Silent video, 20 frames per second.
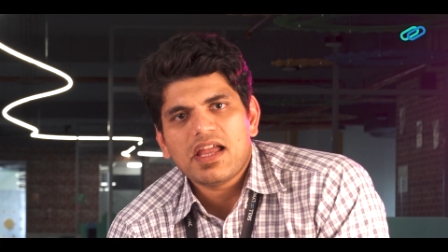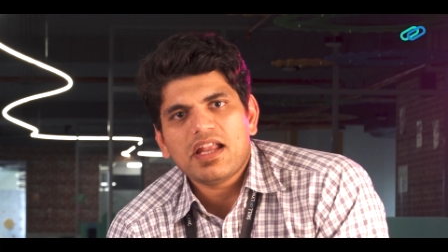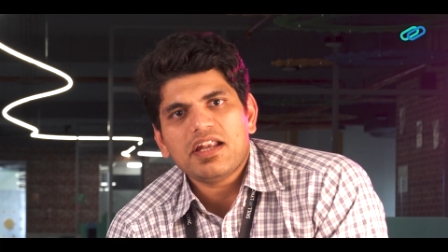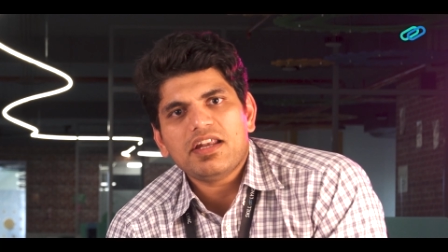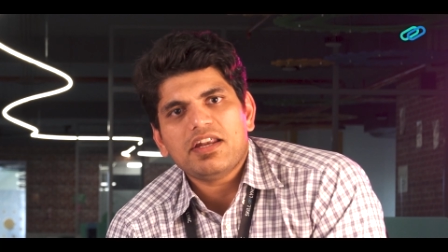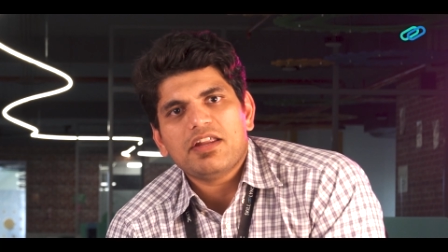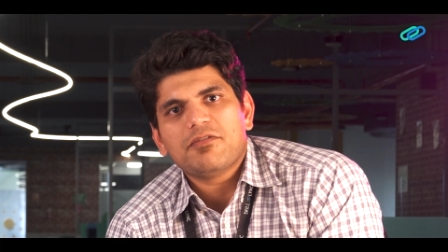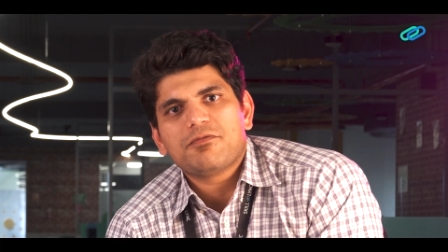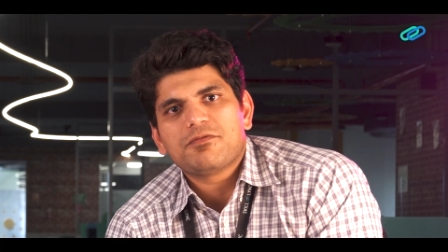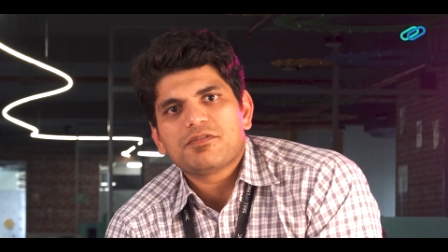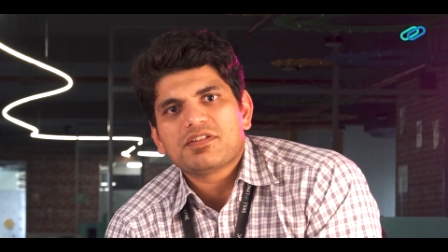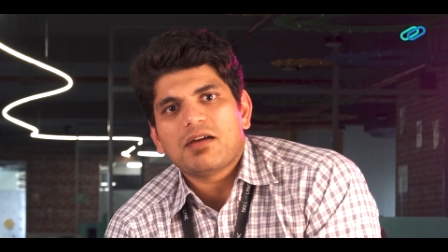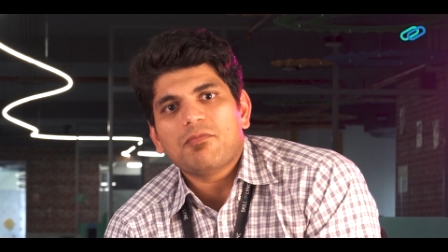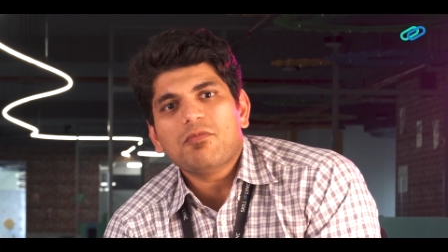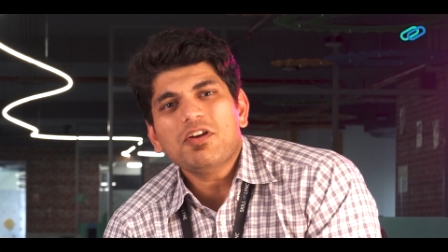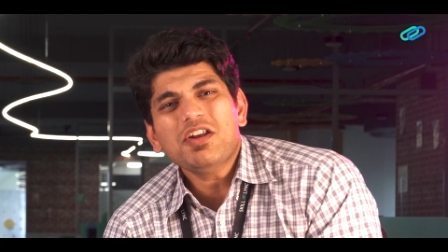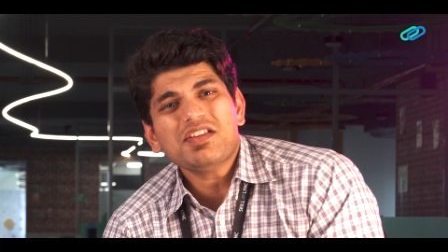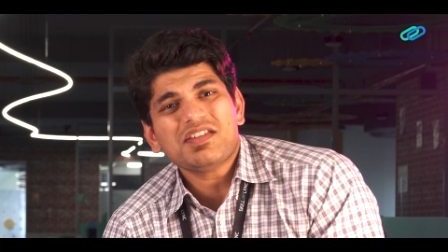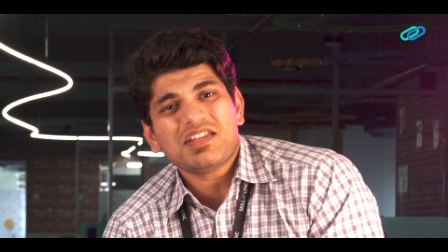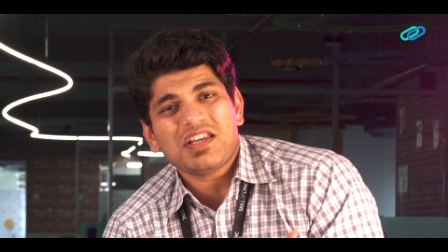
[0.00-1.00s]
And if
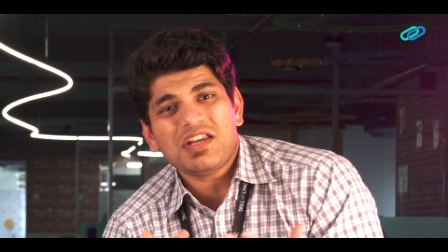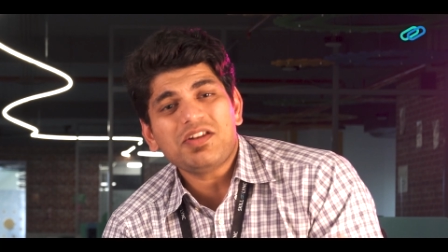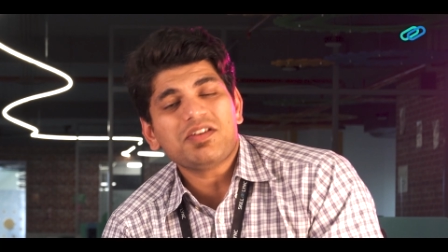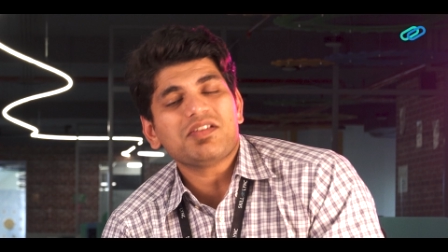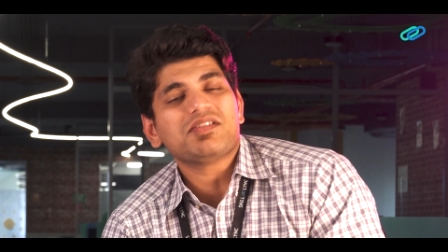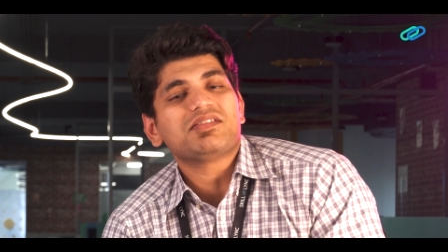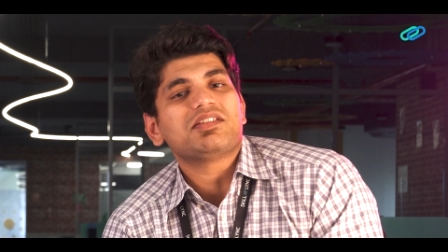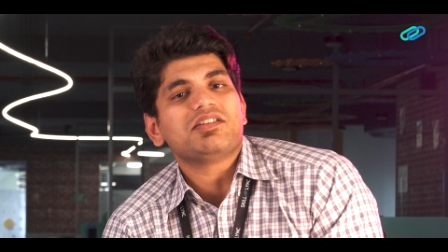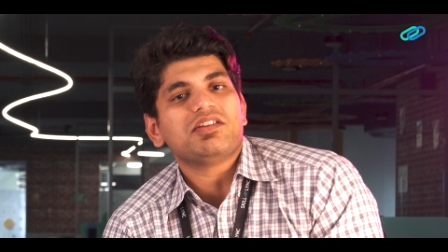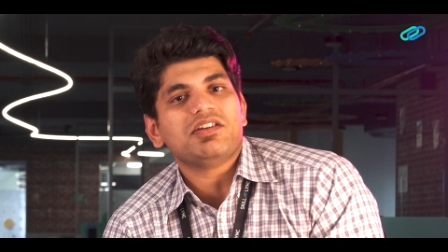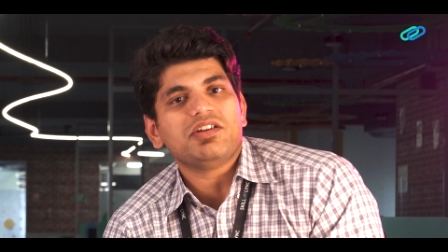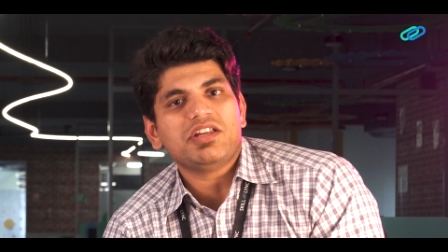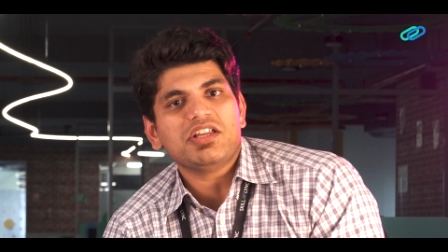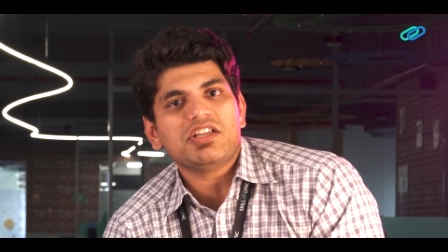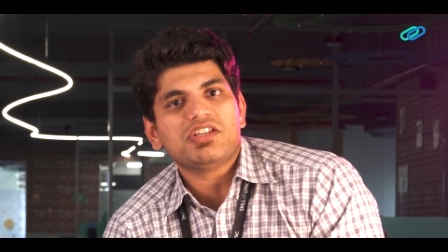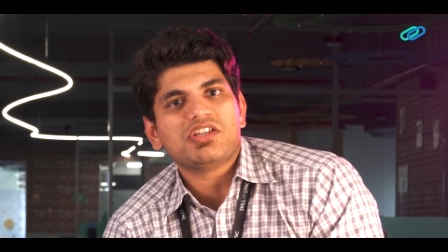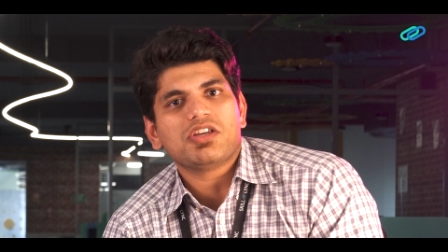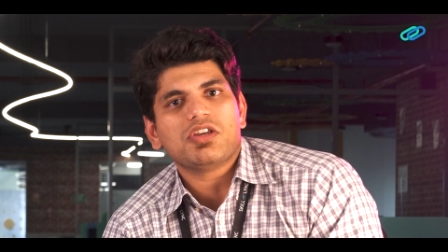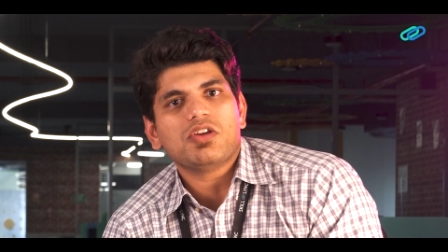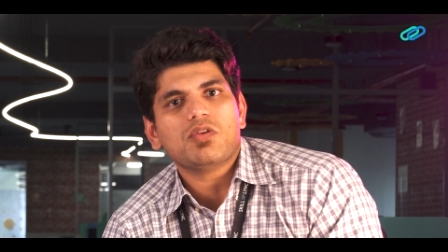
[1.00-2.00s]
someone is interested in
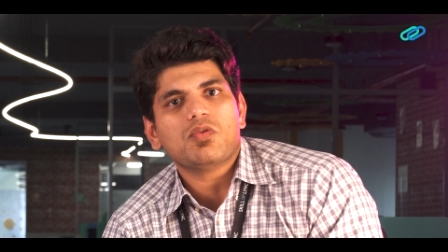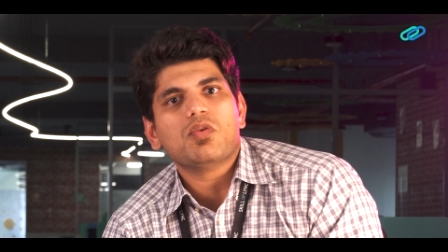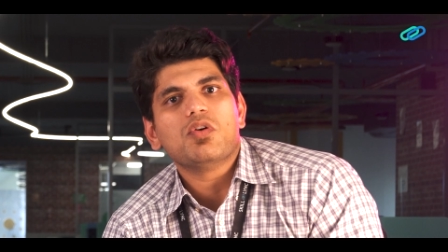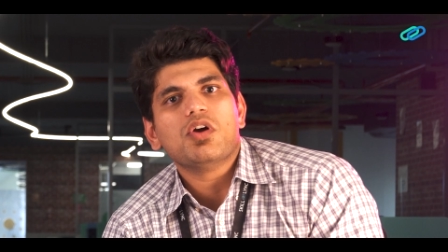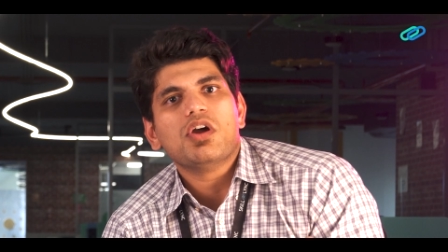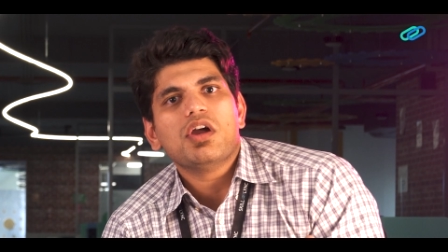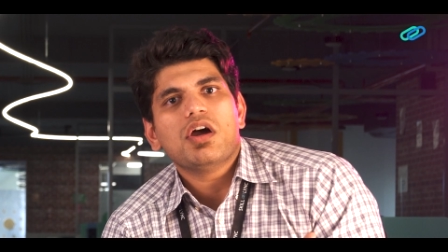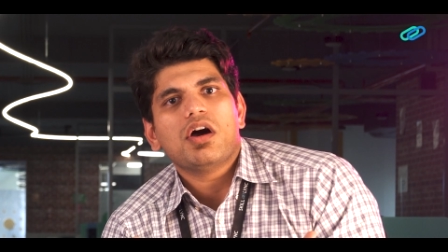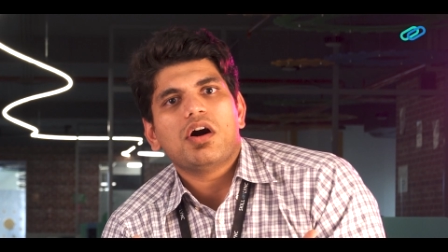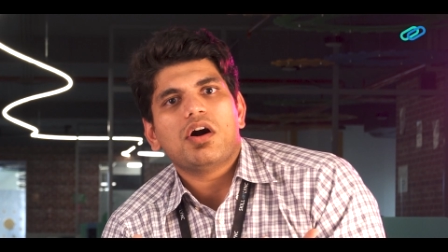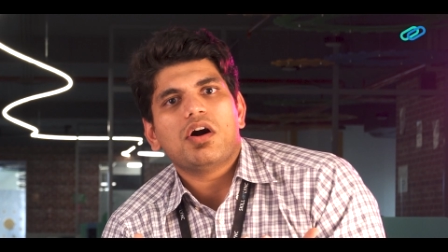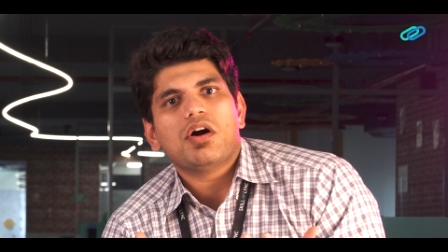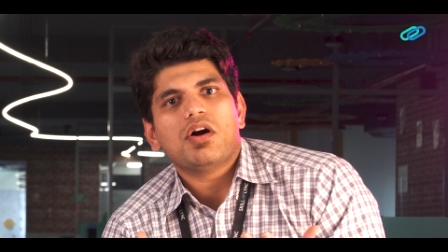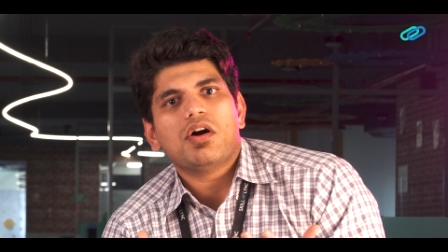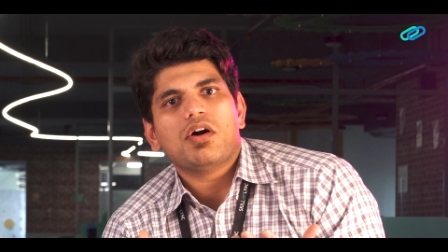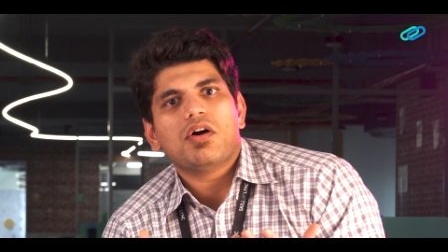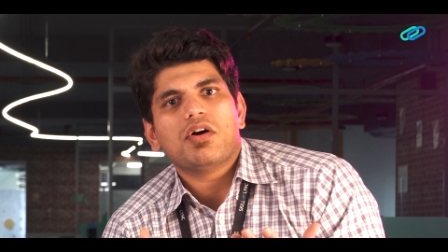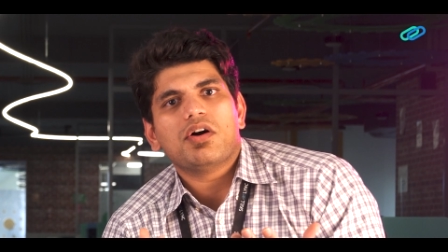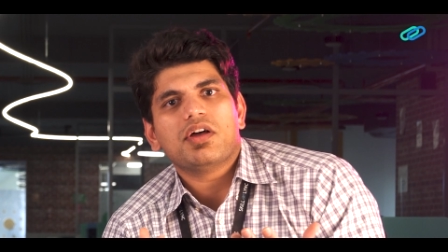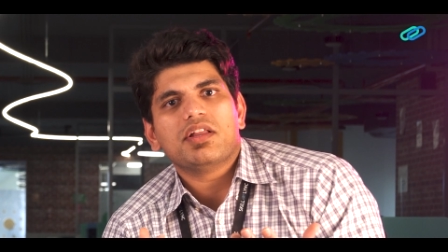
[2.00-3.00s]
teaching you
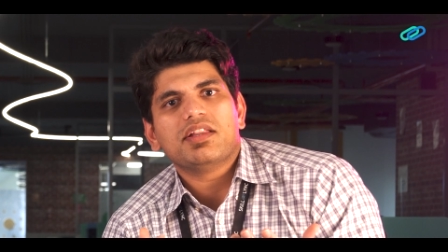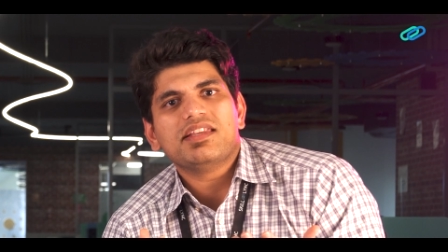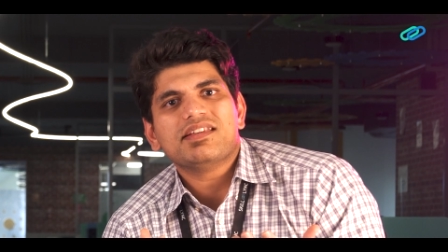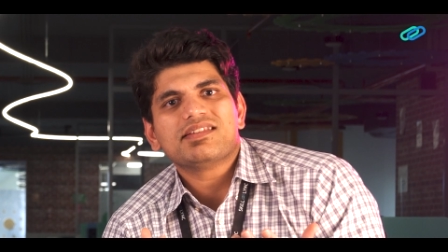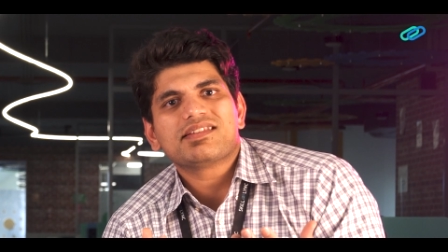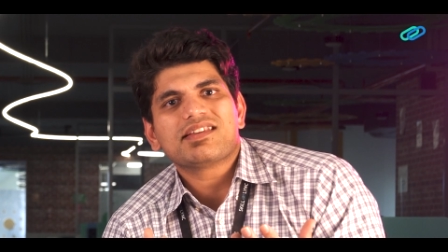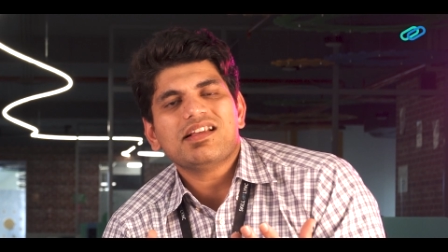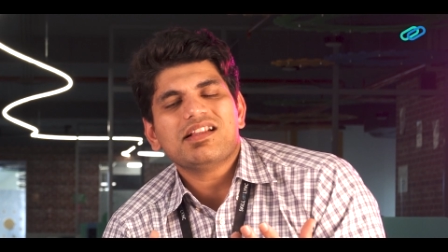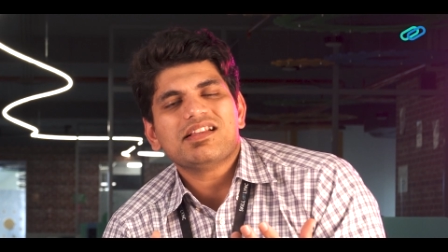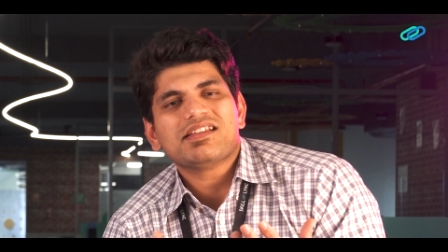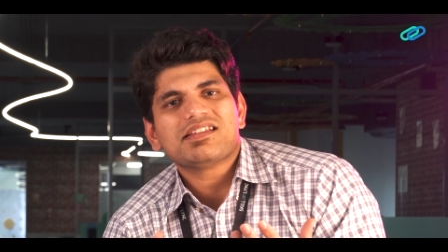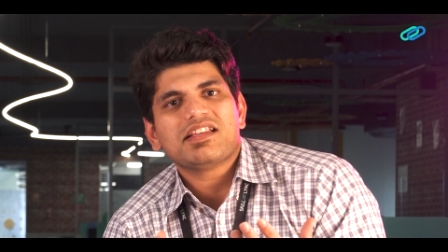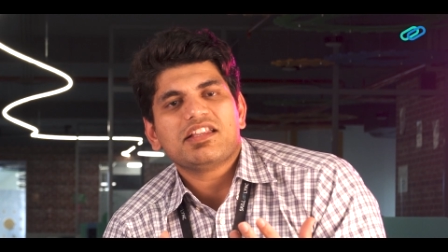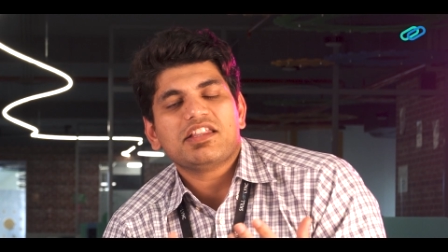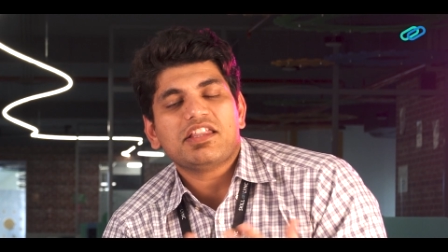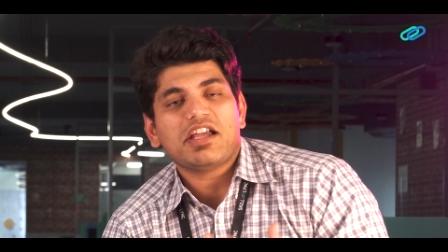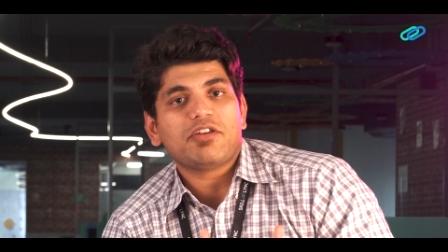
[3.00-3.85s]
uh, these skills,